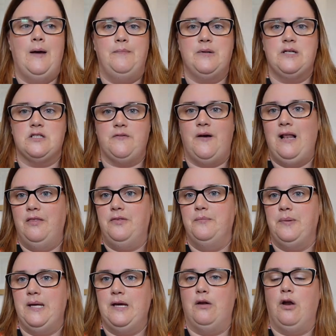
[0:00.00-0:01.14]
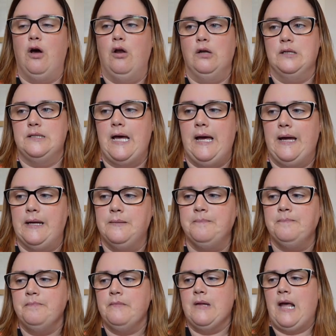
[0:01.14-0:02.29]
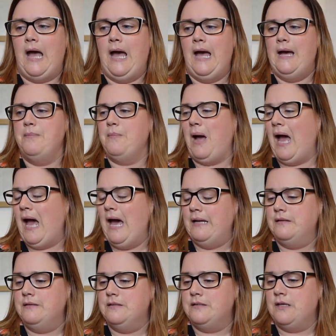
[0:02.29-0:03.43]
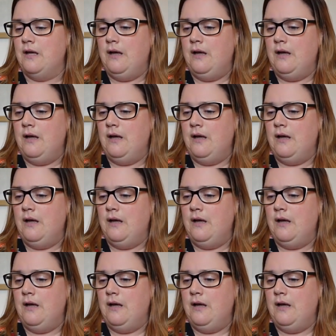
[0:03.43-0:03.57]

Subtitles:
because of health and being on holiday. And I'm